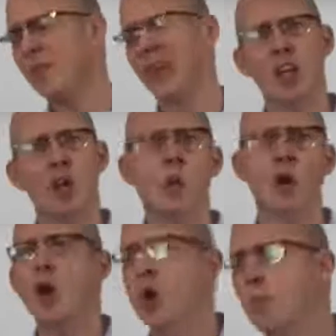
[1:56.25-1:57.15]
Here
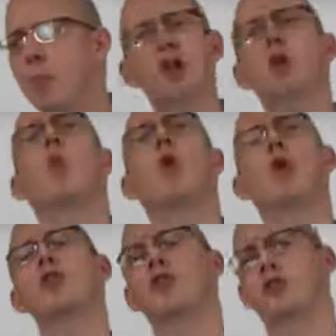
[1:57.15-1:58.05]
we're putting
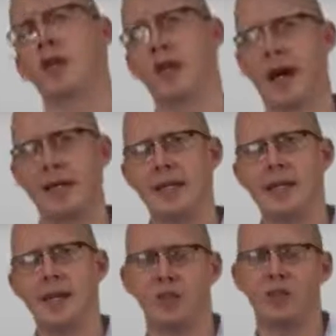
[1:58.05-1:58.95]
words to the
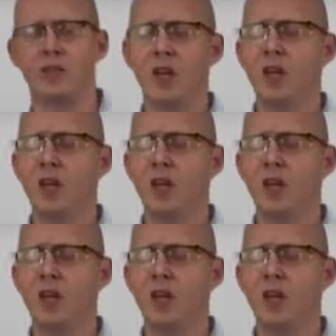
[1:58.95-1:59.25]
ideas.